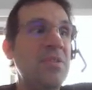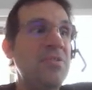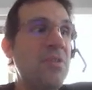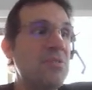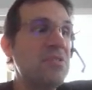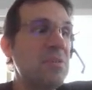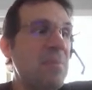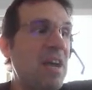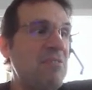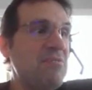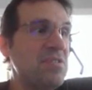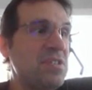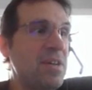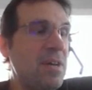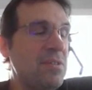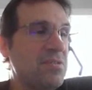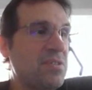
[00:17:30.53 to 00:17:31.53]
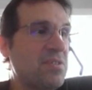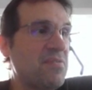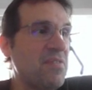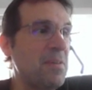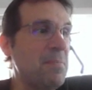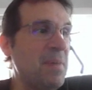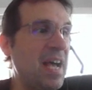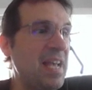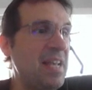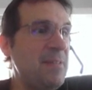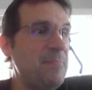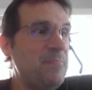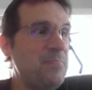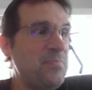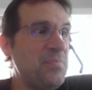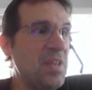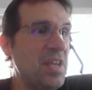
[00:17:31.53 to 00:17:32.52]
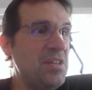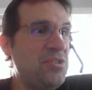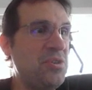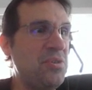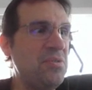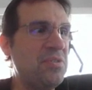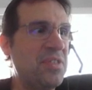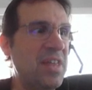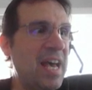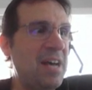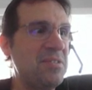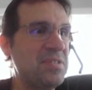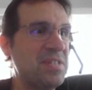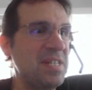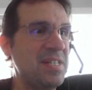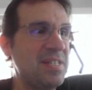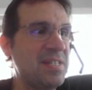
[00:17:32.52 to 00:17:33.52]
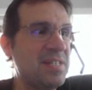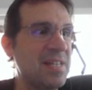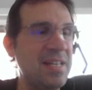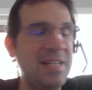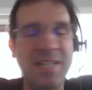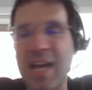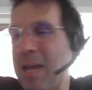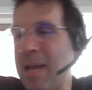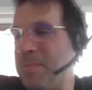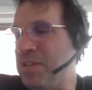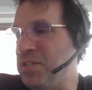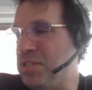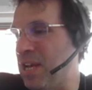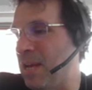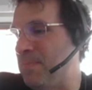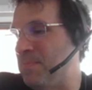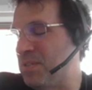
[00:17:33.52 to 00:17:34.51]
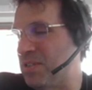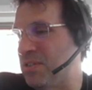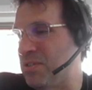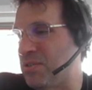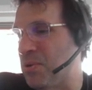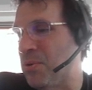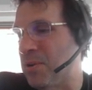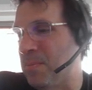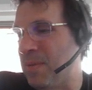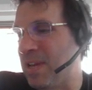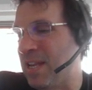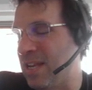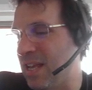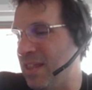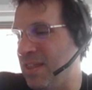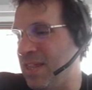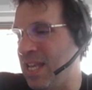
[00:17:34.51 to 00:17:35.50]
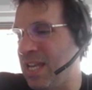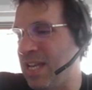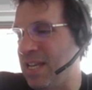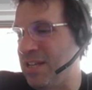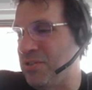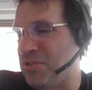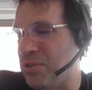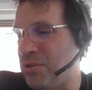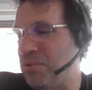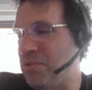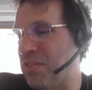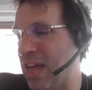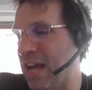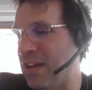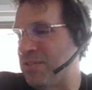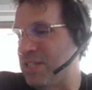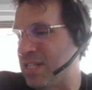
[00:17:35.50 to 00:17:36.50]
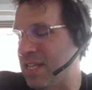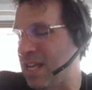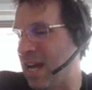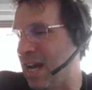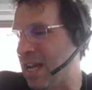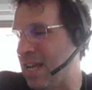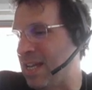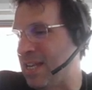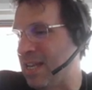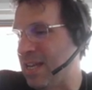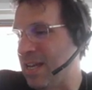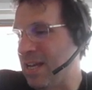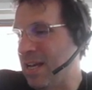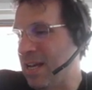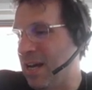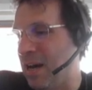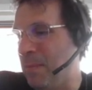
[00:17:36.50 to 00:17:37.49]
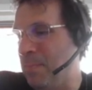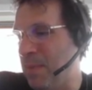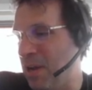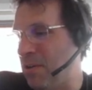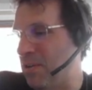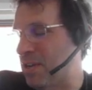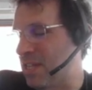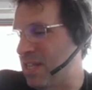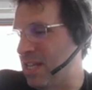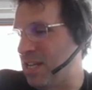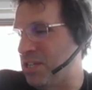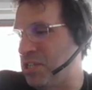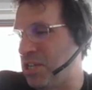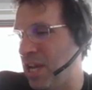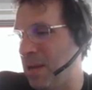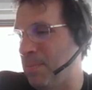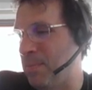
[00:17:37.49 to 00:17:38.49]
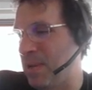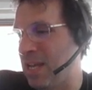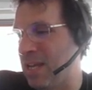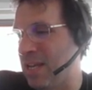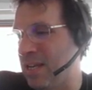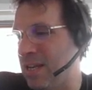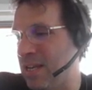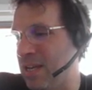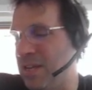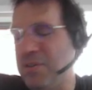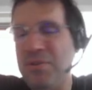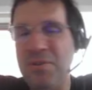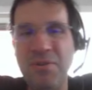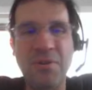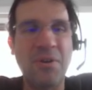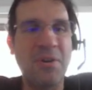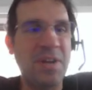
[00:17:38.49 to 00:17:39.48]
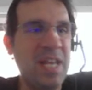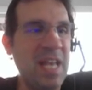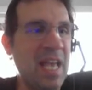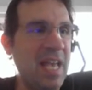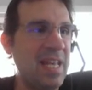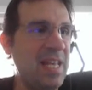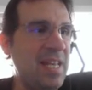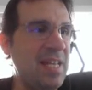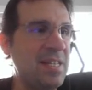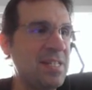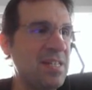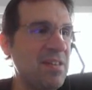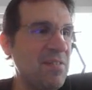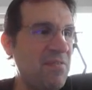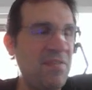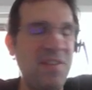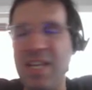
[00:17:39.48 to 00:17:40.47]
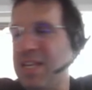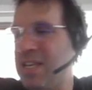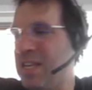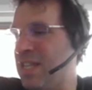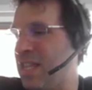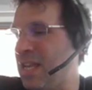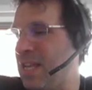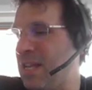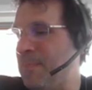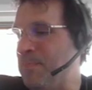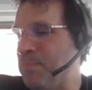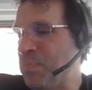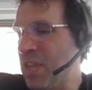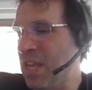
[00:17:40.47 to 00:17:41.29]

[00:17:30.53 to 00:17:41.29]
those are my results from my 2000s Diamond Gems tournament. The 2009 American League champion New York Yankees defeat the